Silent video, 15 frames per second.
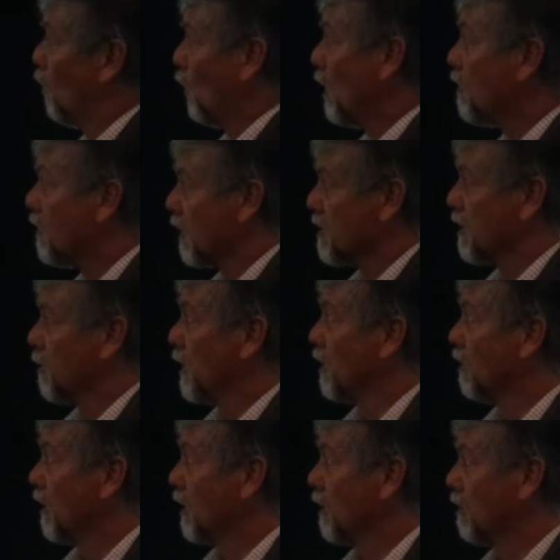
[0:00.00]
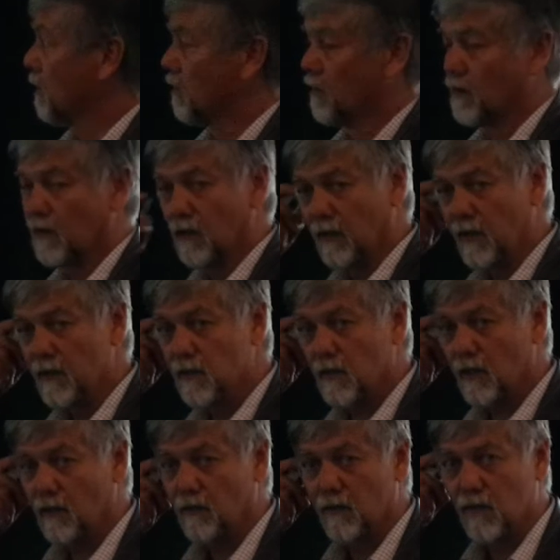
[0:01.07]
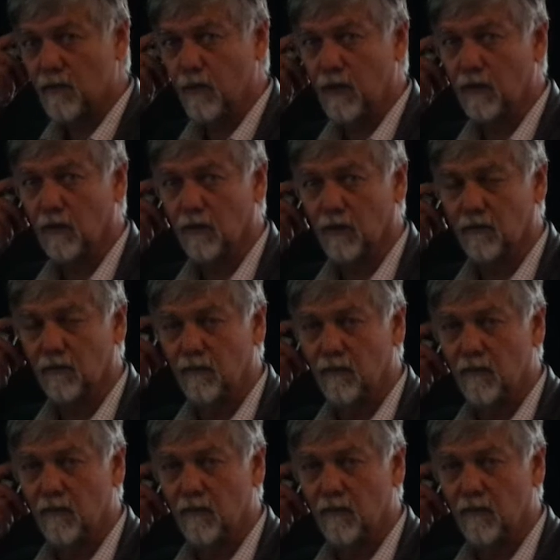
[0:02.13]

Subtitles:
we've got something around Leinster, which we call the